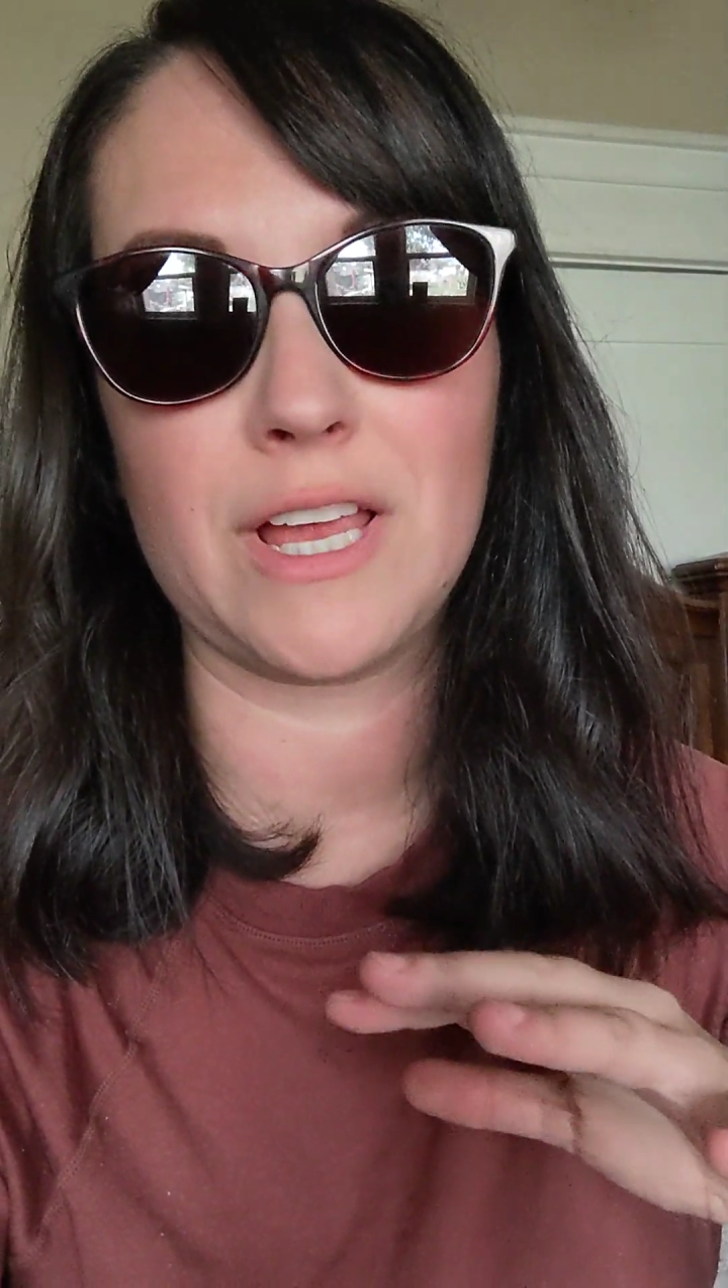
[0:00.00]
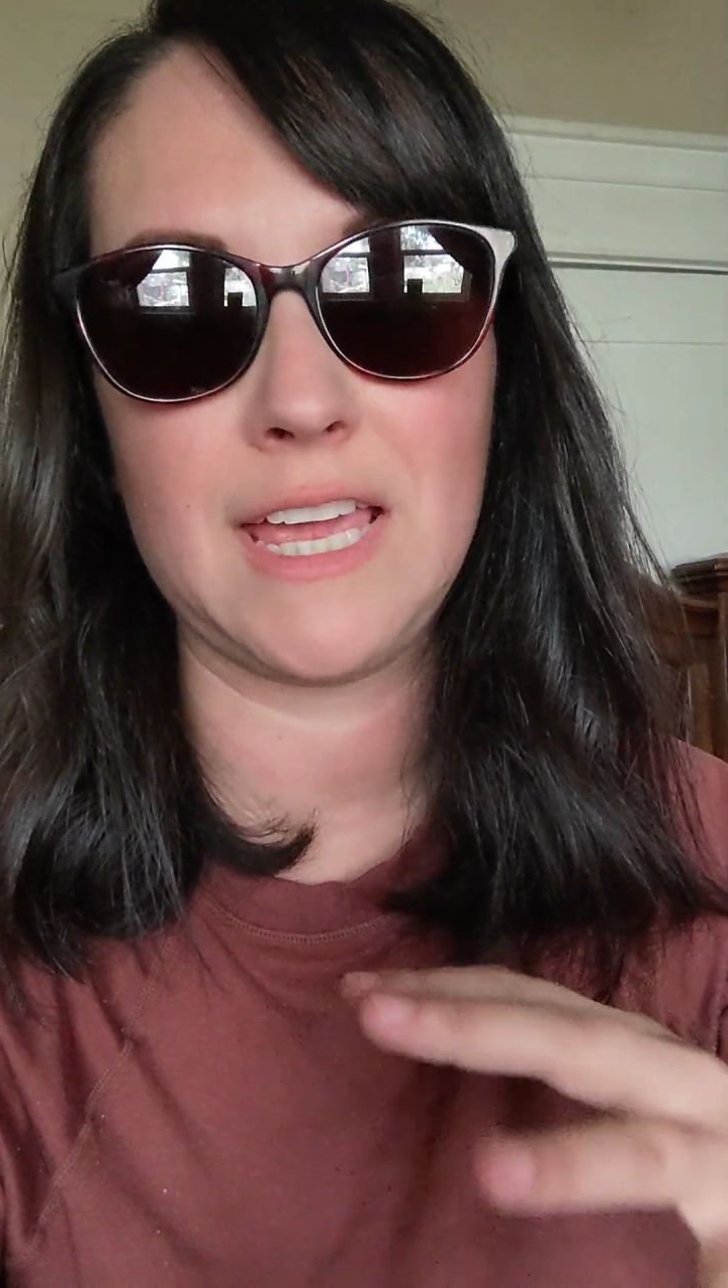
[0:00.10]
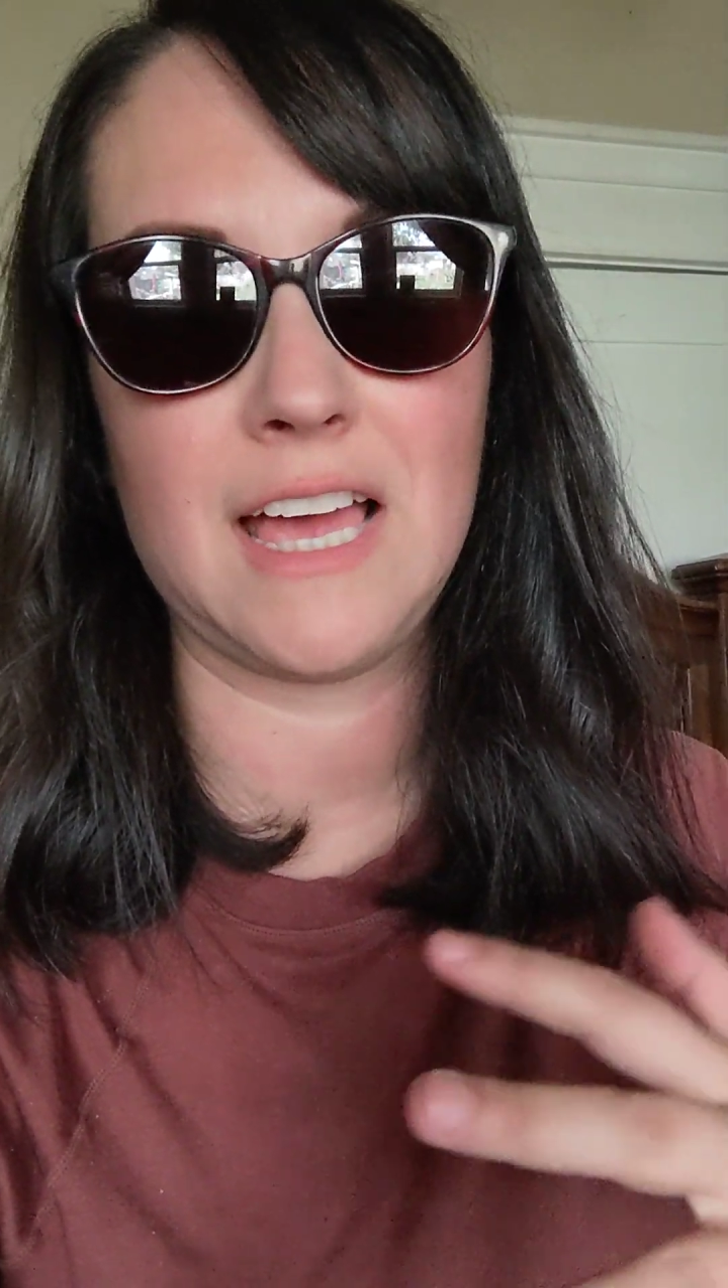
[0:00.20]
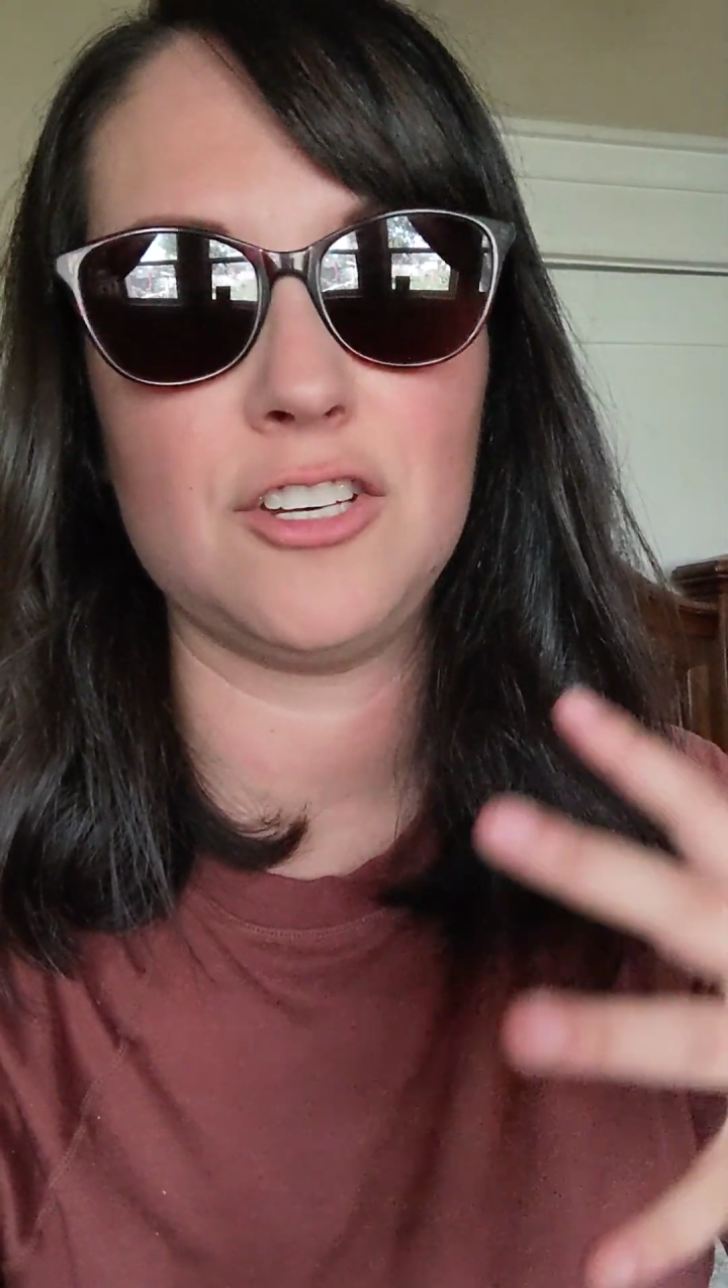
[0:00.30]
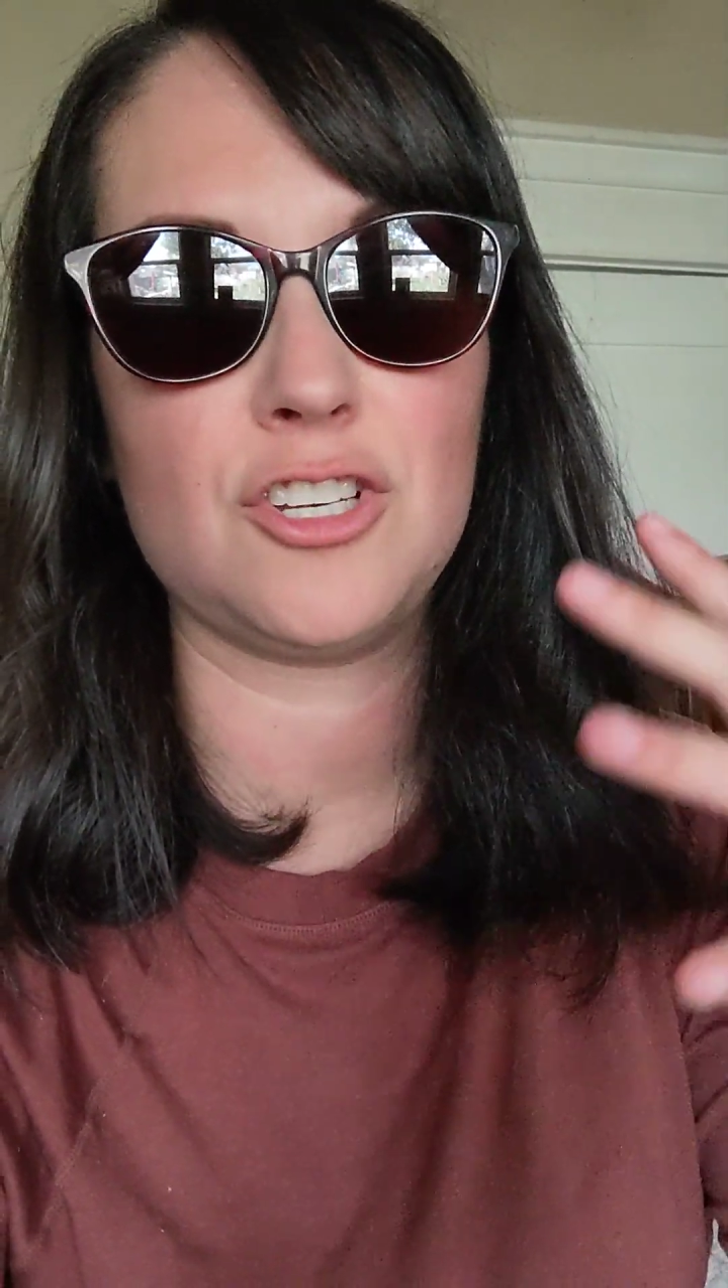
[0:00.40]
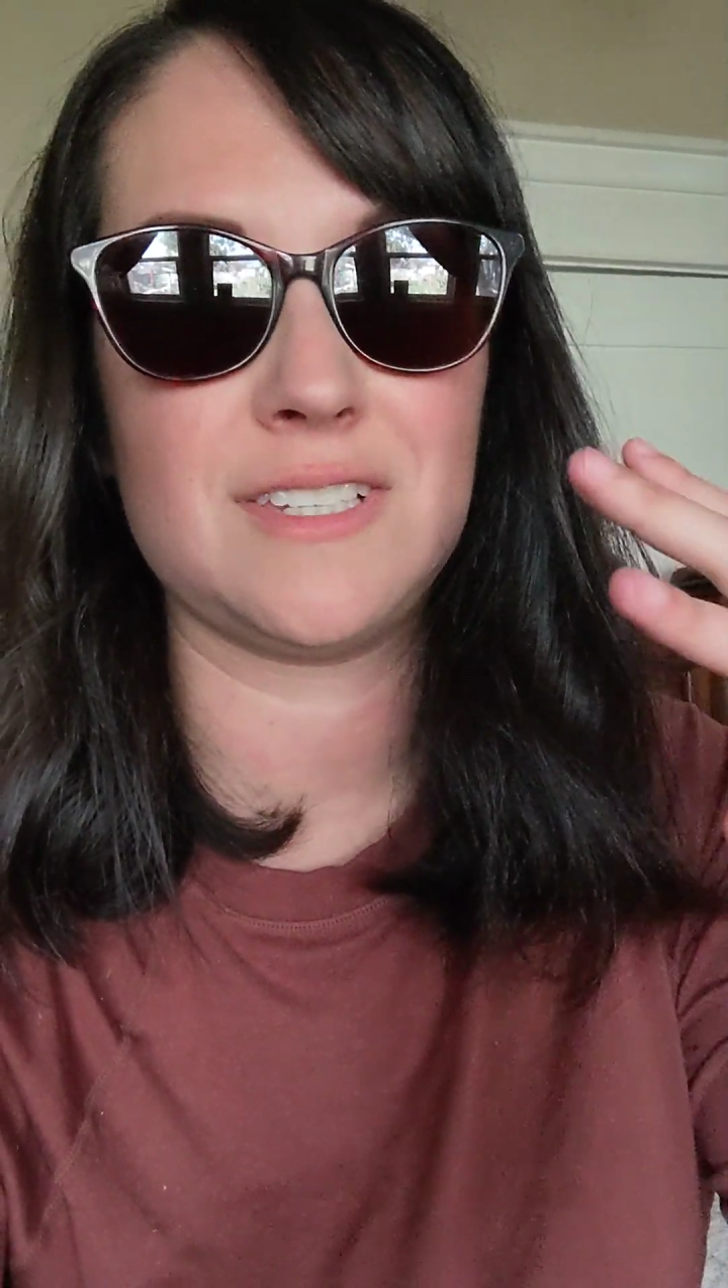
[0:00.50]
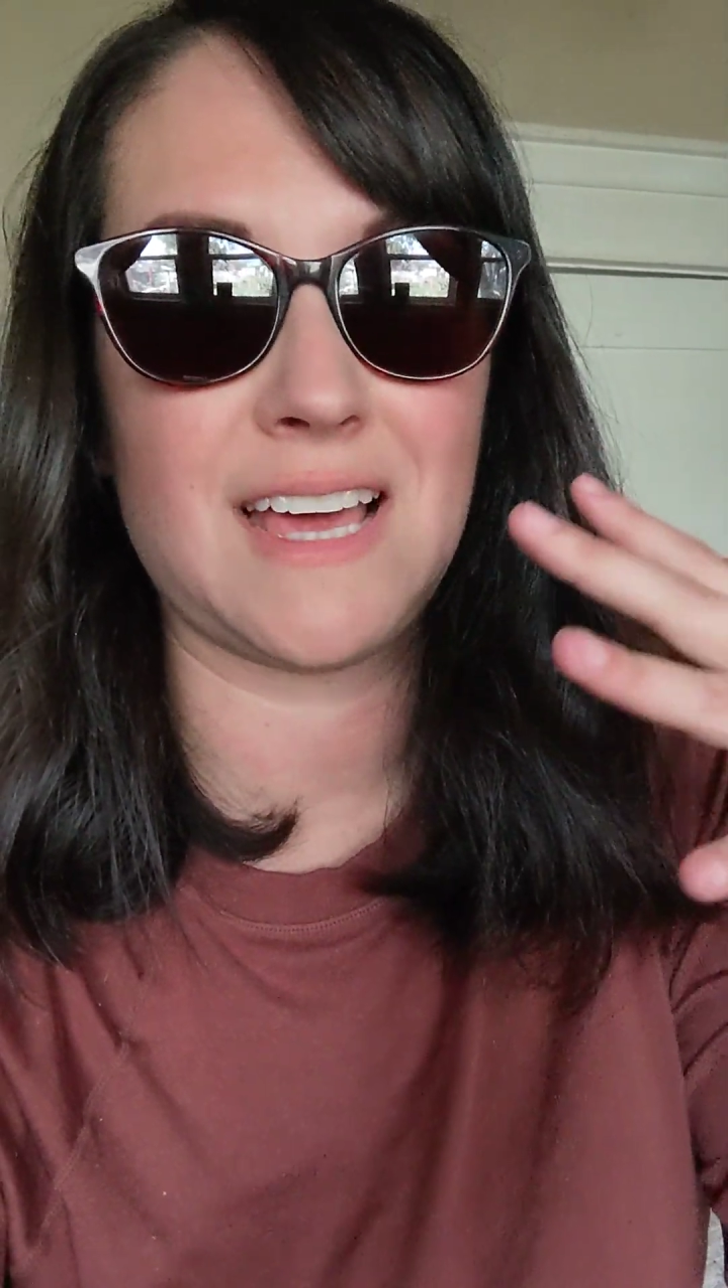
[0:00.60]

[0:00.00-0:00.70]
again, just